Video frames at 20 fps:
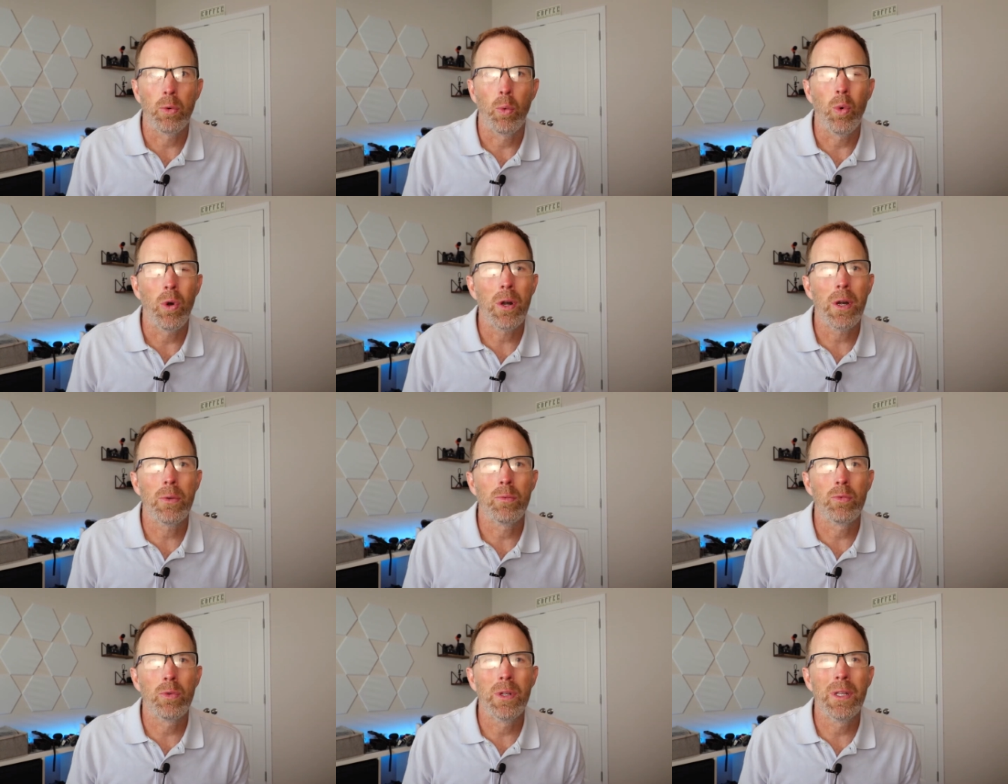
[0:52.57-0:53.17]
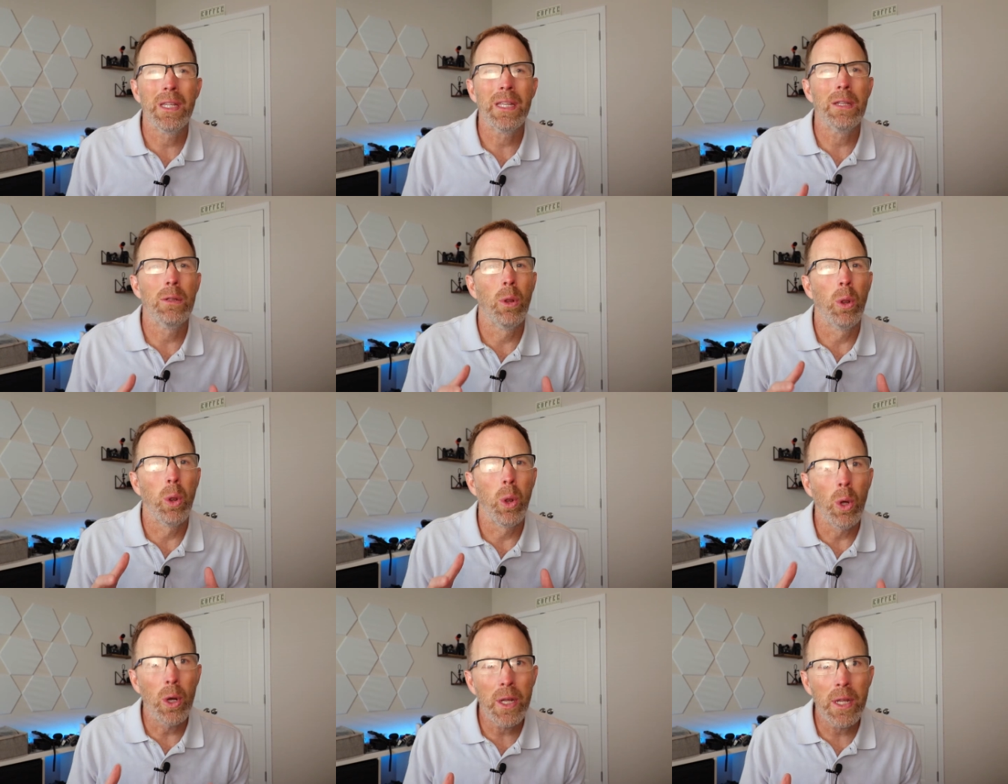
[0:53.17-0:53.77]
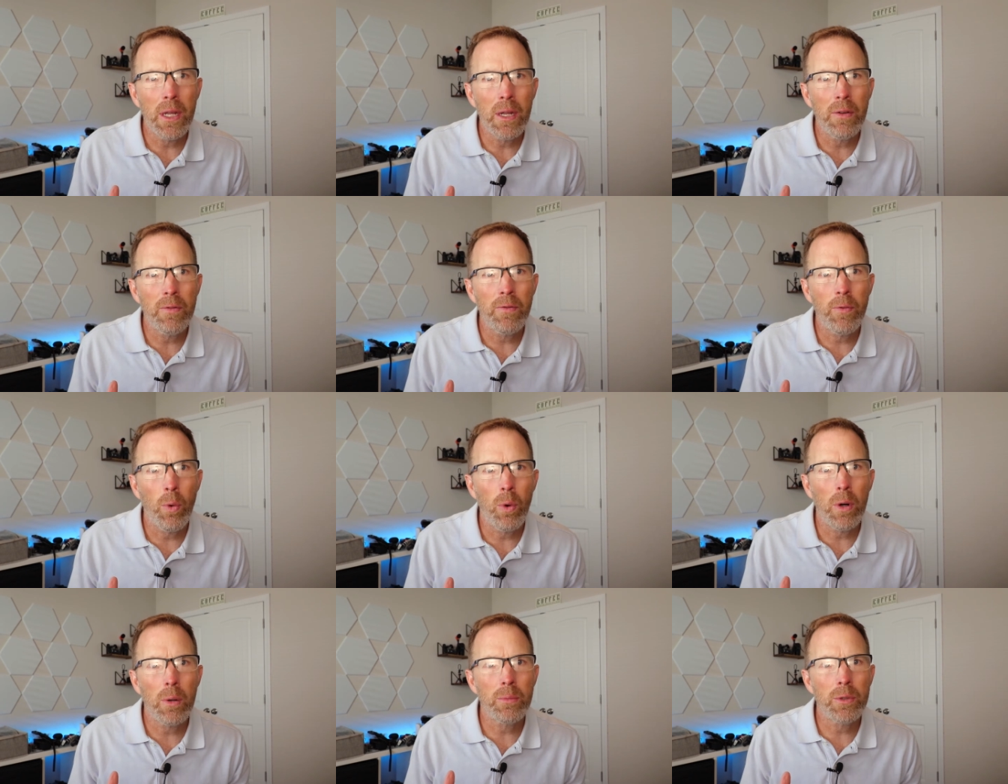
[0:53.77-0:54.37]
weren't really looking
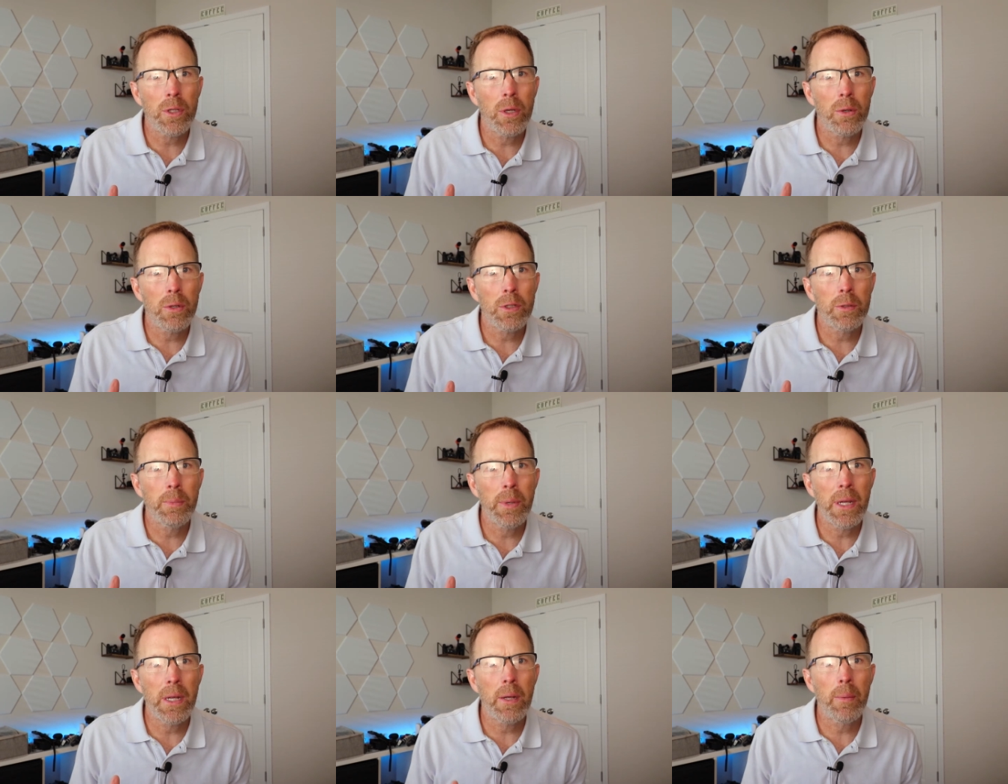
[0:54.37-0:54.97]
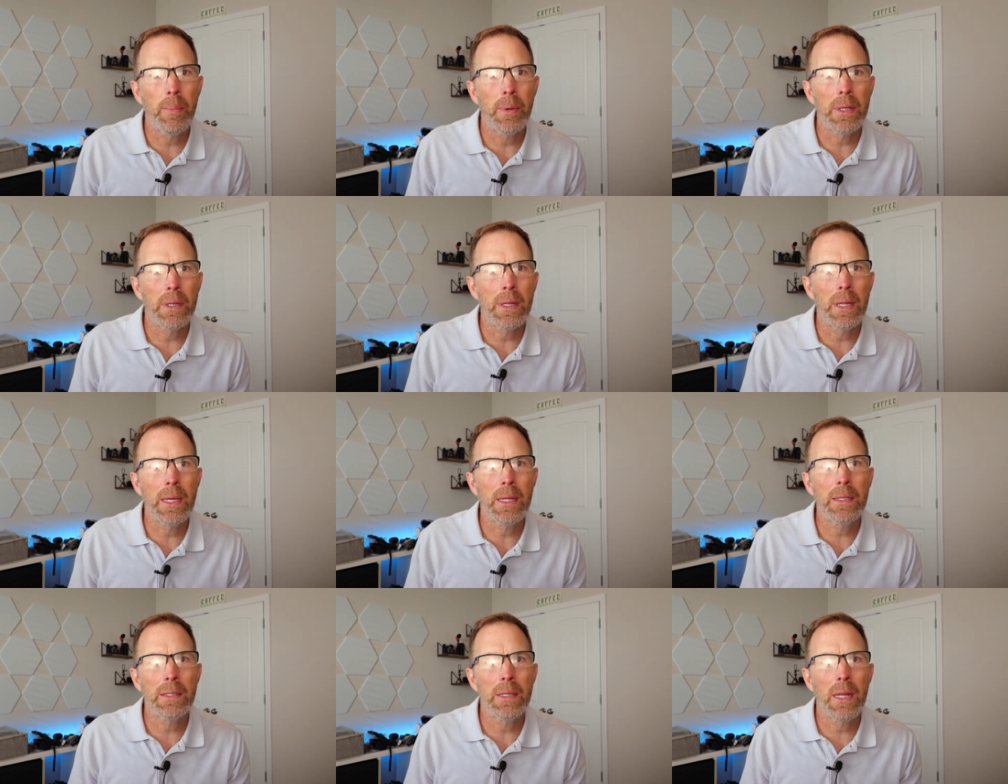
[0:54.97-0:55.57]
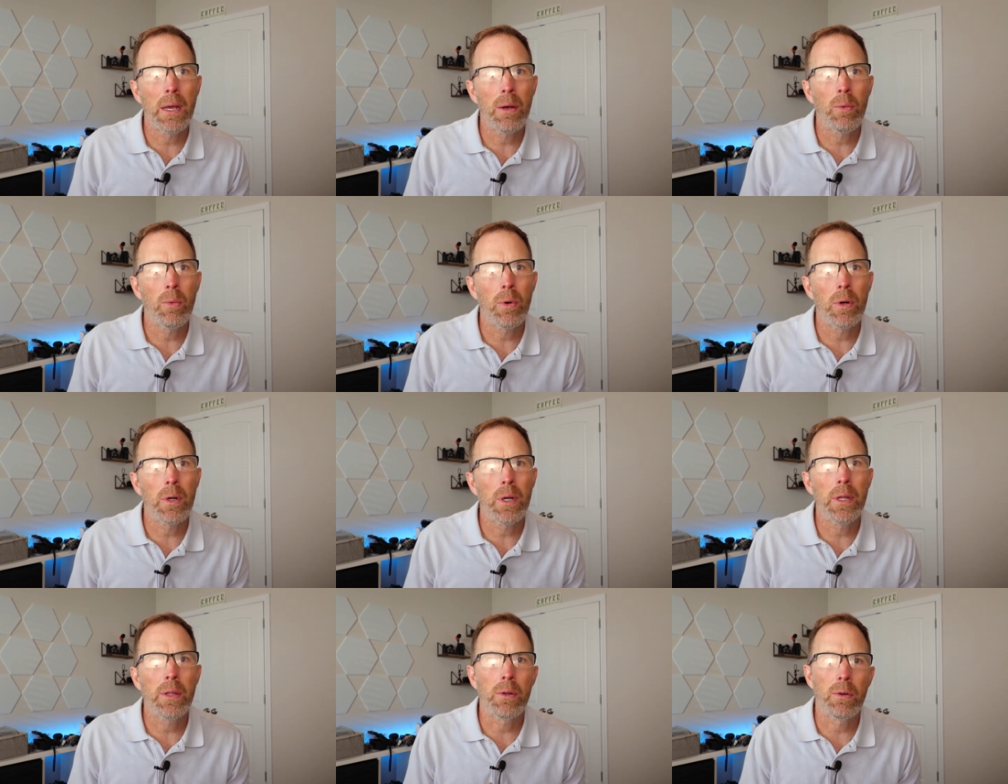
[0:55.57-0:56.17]
for them, so to speak, but things that
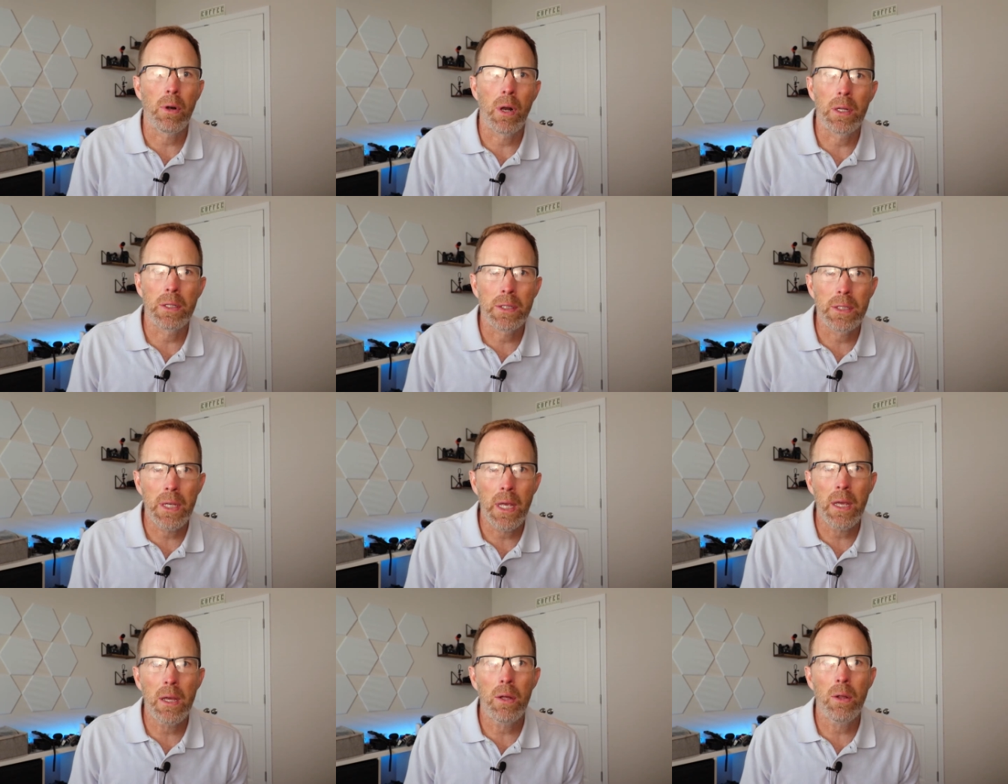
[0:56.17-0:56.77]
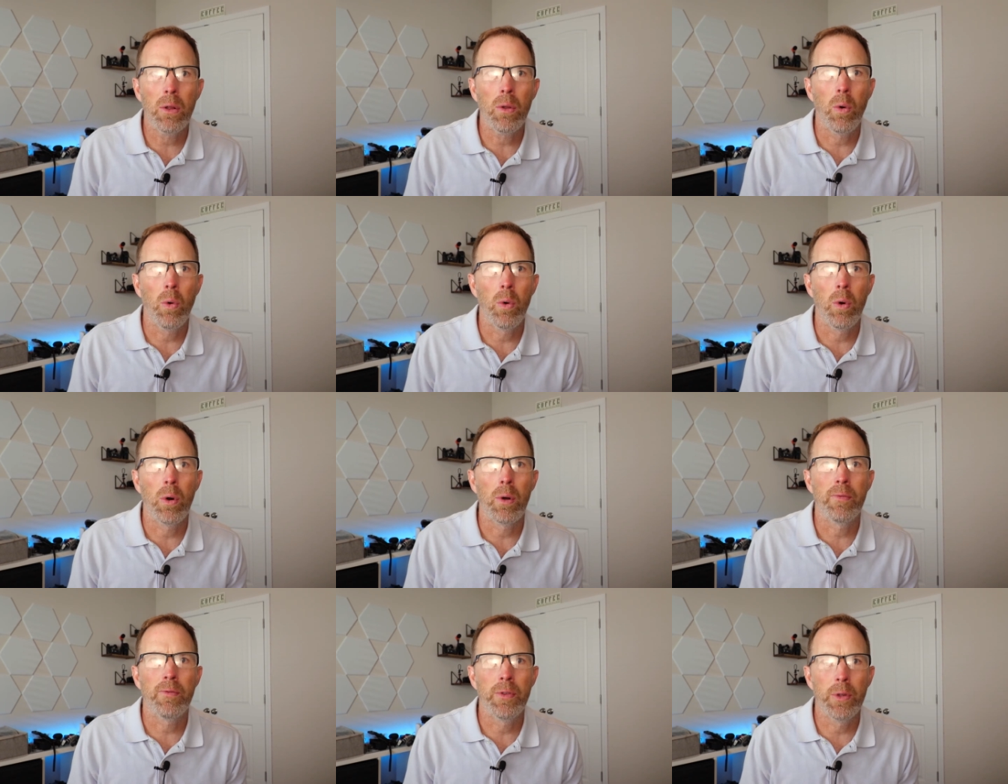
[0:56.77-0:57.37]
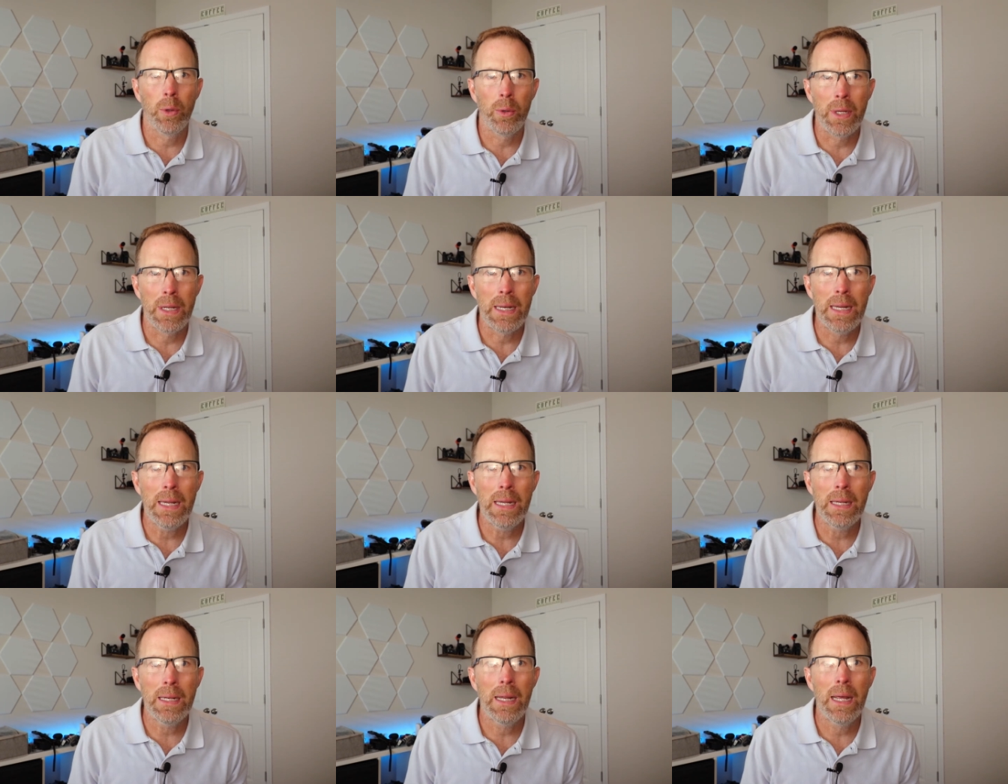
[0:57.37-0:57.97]
were either on sale or filled a
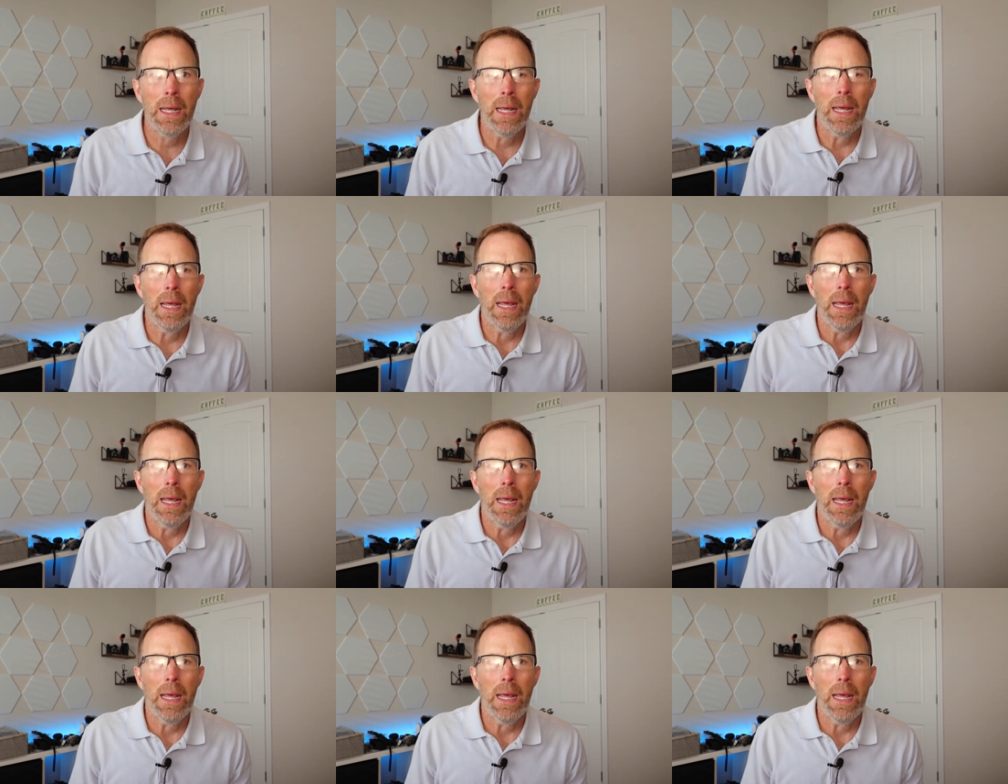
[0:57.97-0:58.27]
need.